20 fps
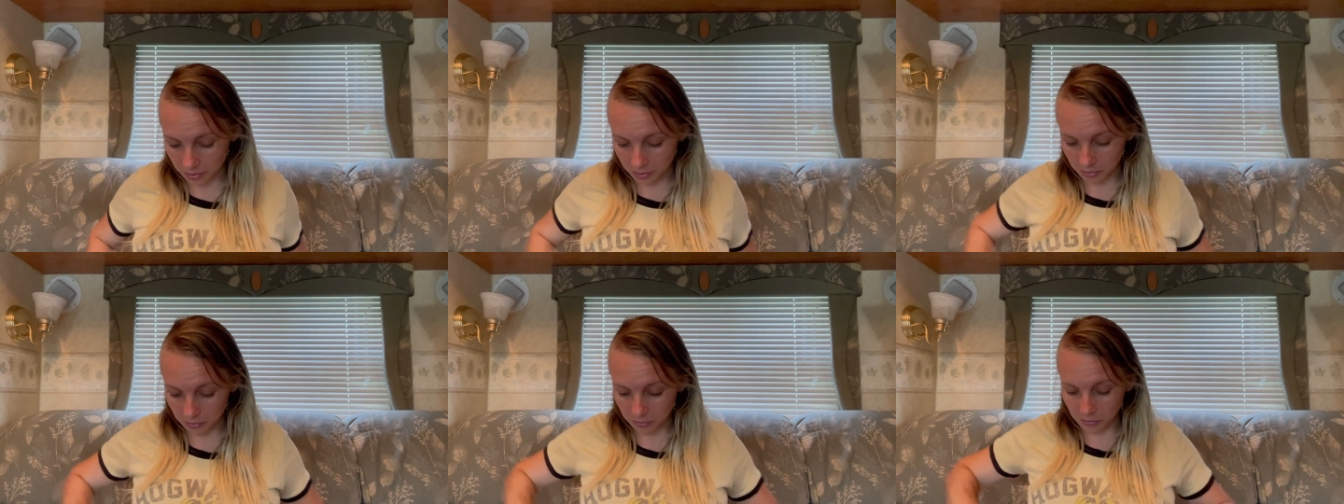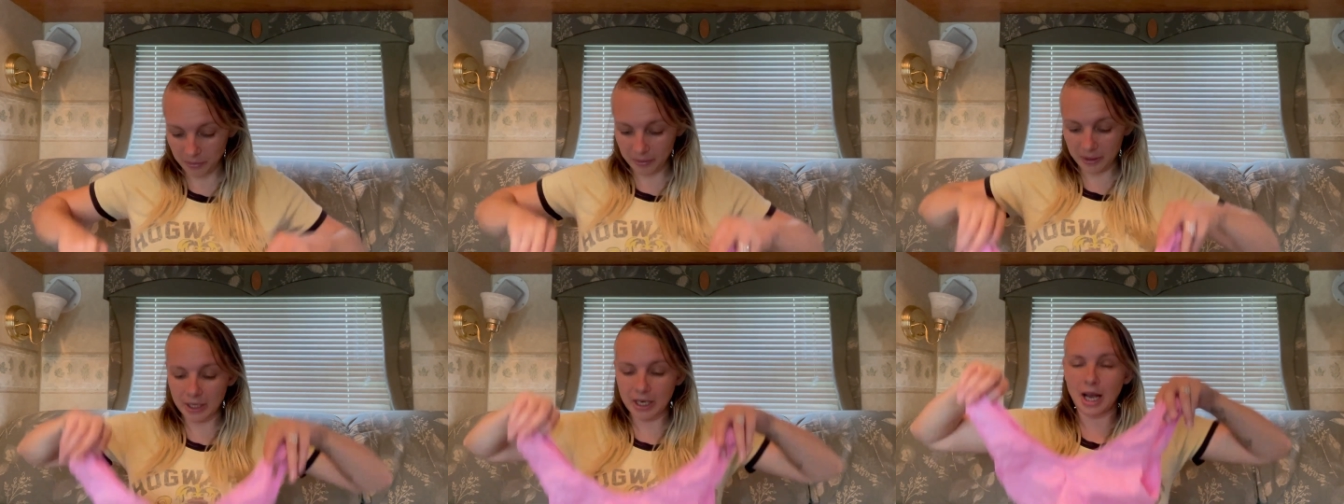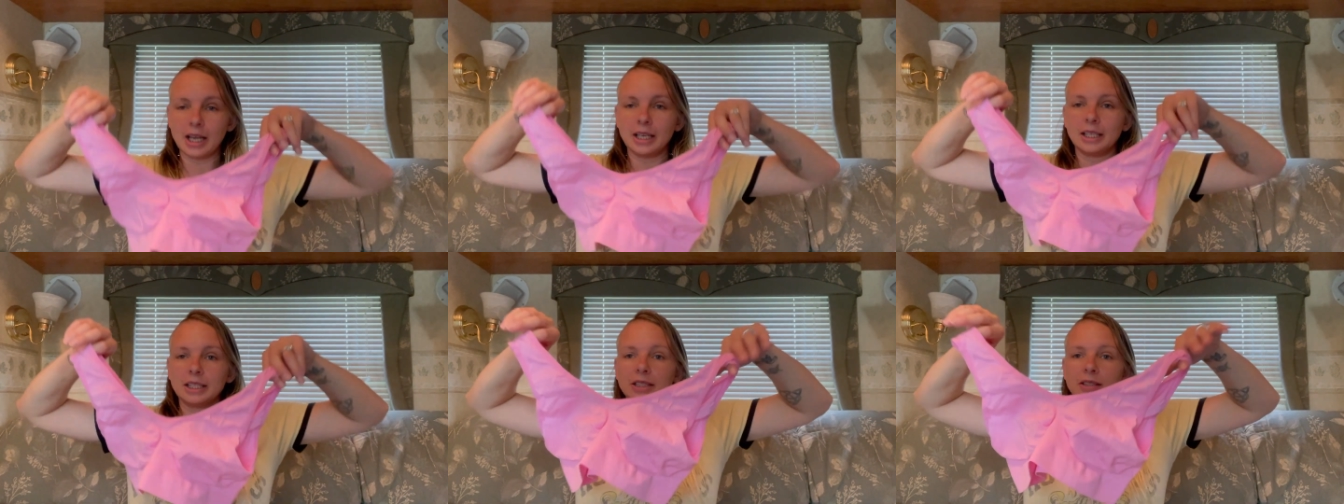will be
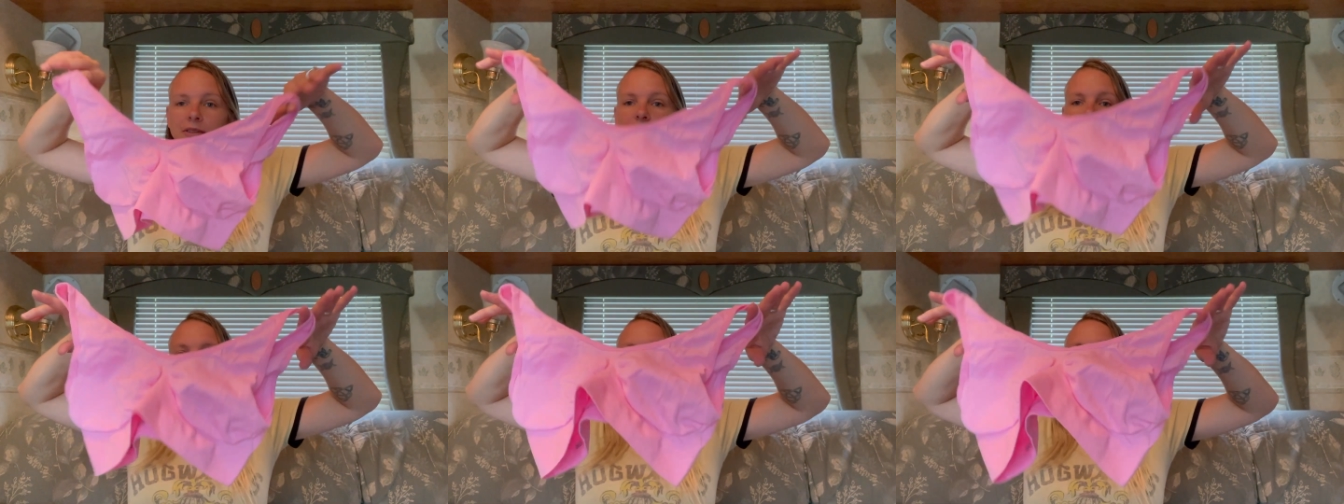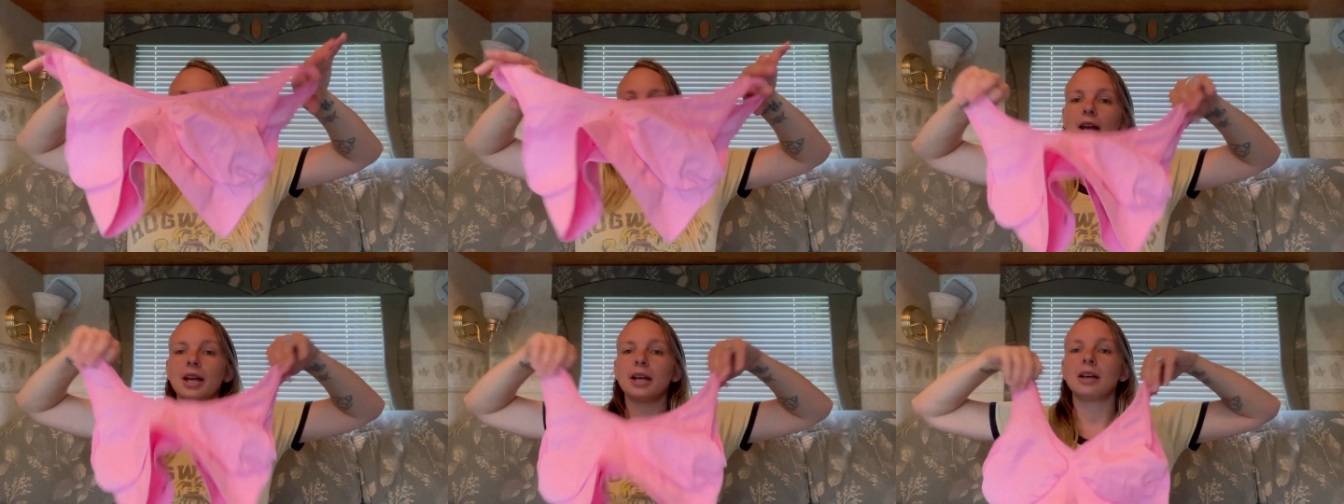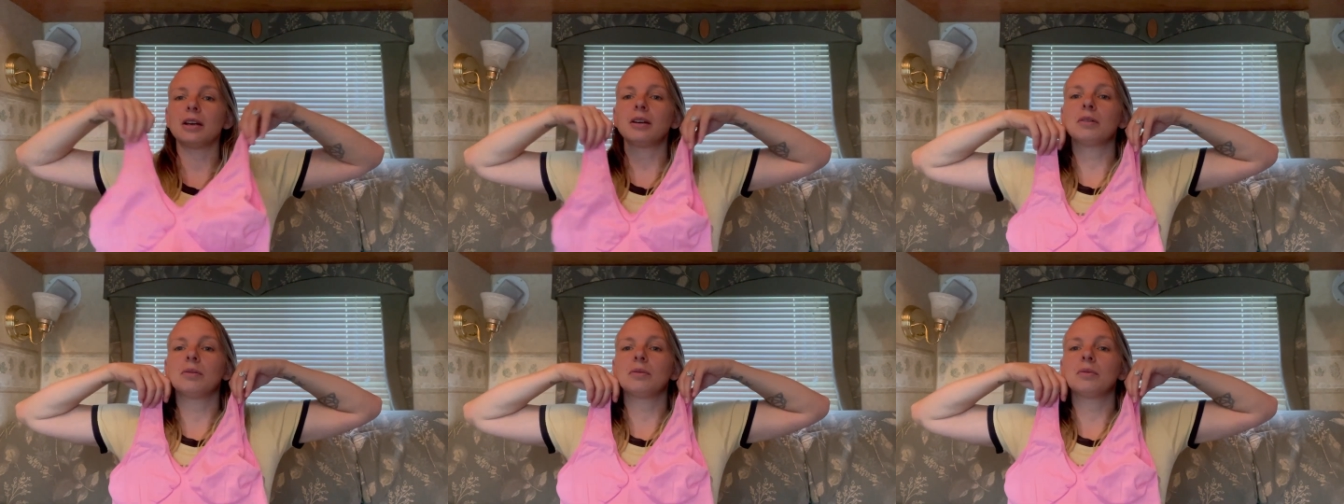nice for like
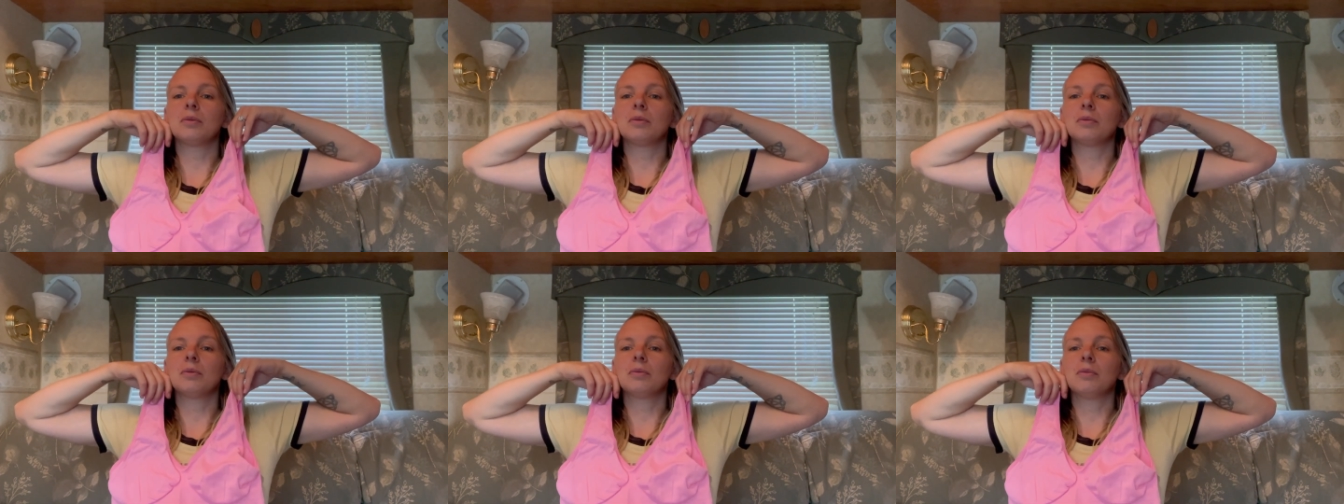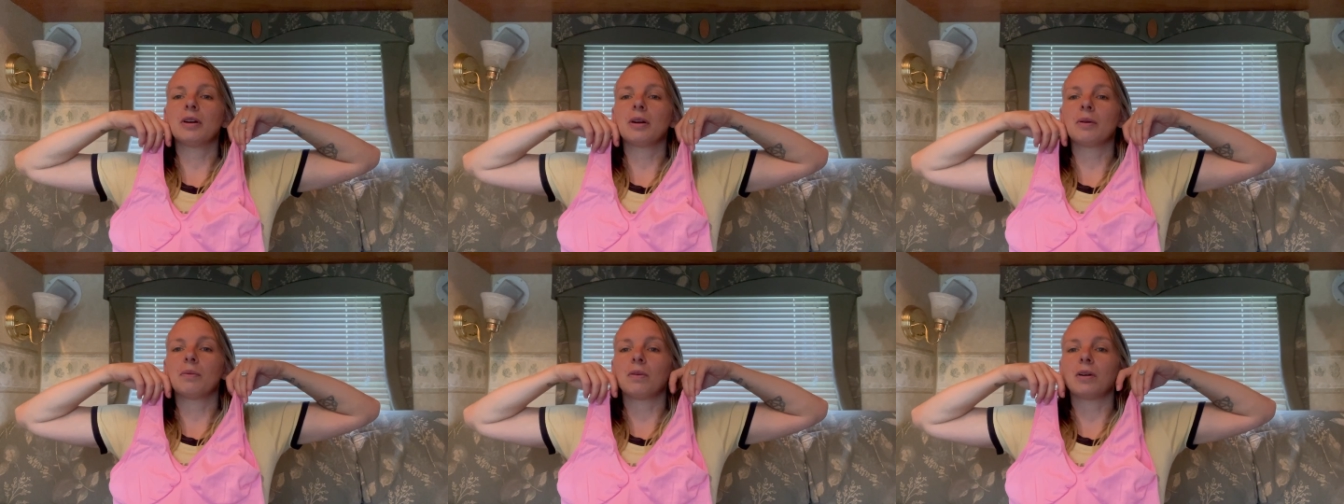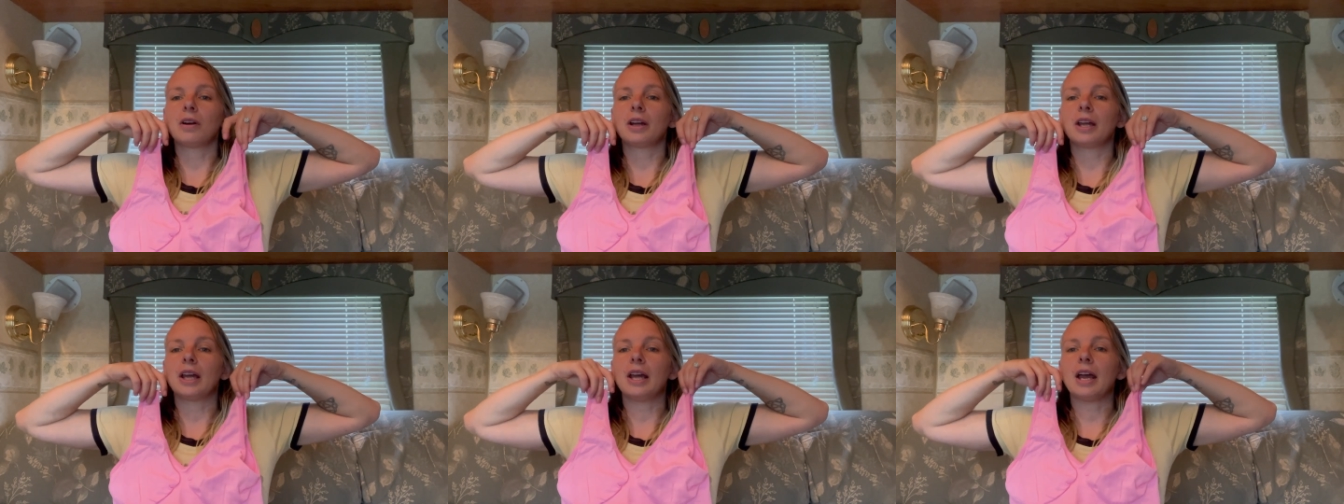when I'm
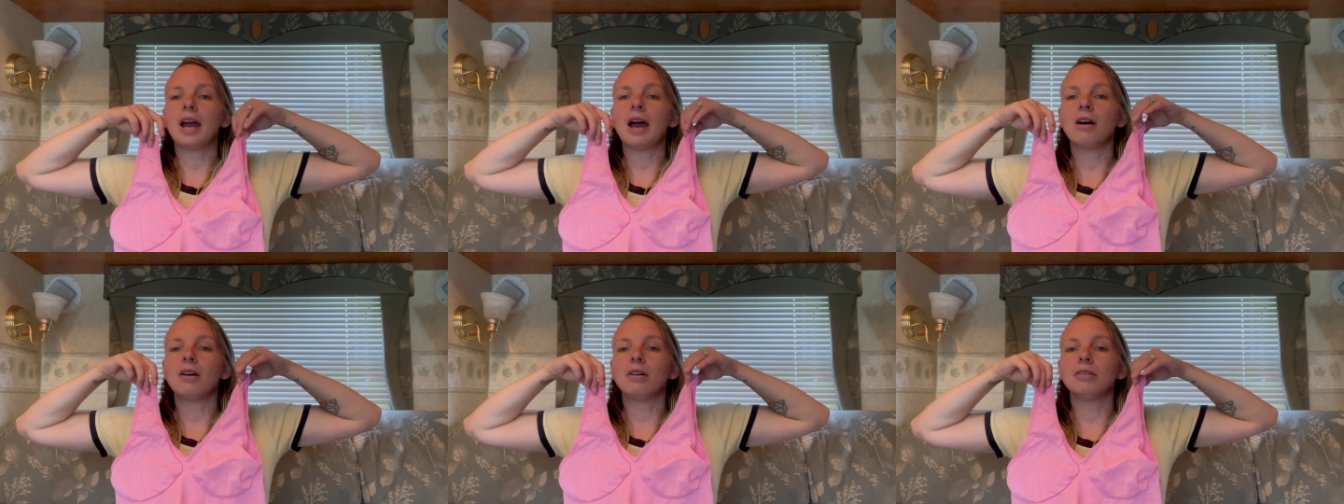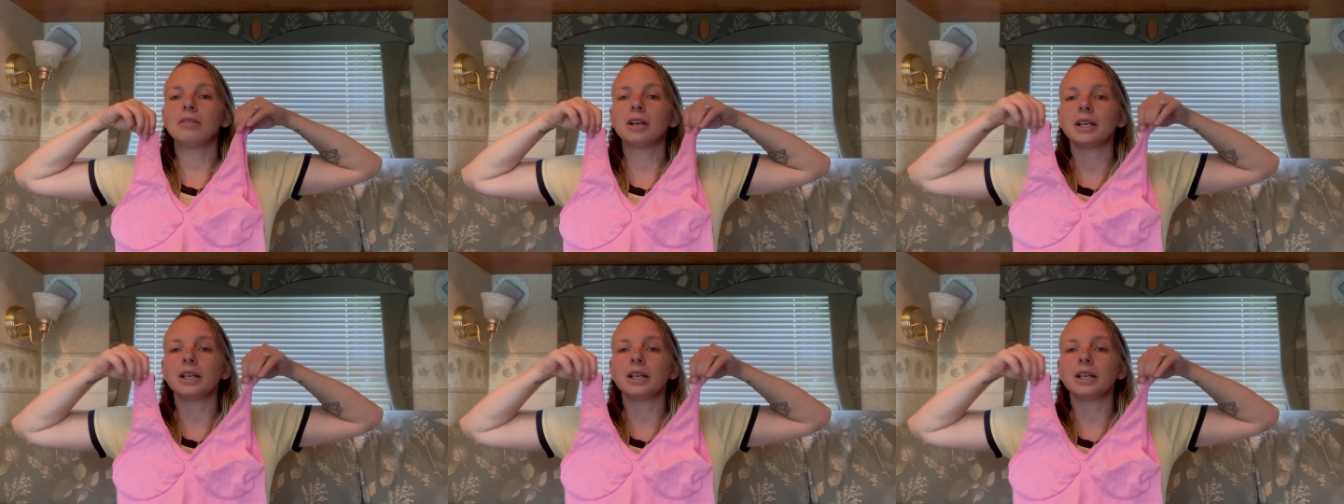working out